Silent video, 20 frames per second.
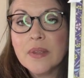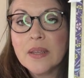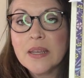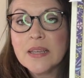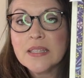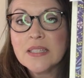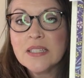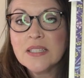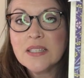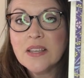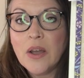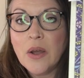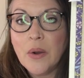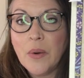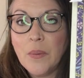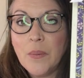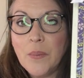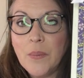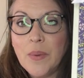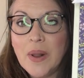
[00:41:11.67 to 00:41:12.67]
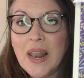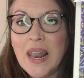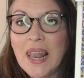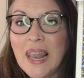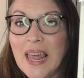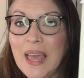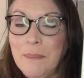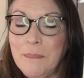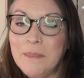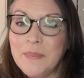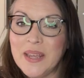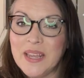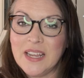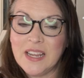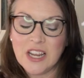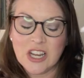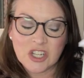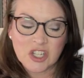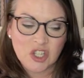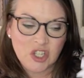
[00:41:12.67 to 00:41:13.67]
So let
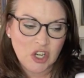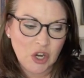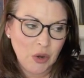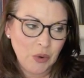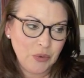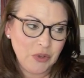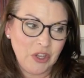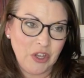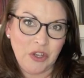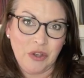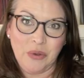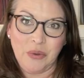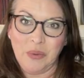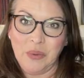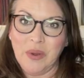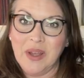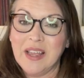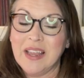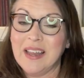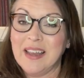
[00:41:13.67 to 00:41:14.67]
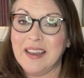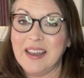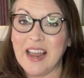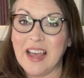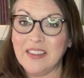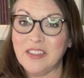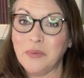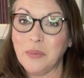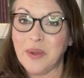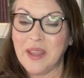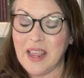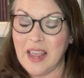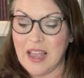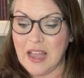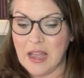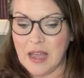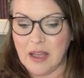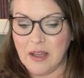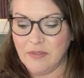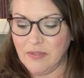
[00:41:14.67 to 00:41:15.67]
me show you, now that we
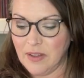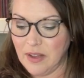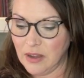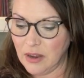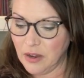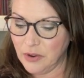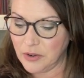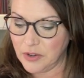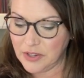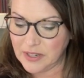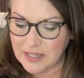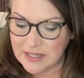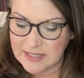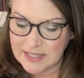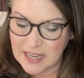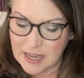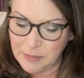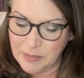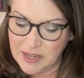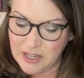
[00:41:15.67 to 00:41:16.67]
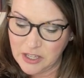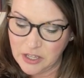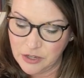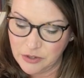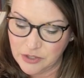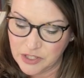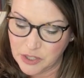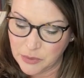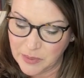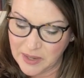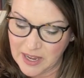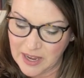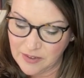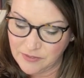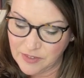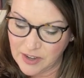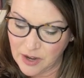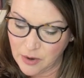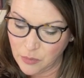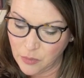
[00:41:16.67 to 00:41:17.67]
have, oh goodness, how many ewes do we have now?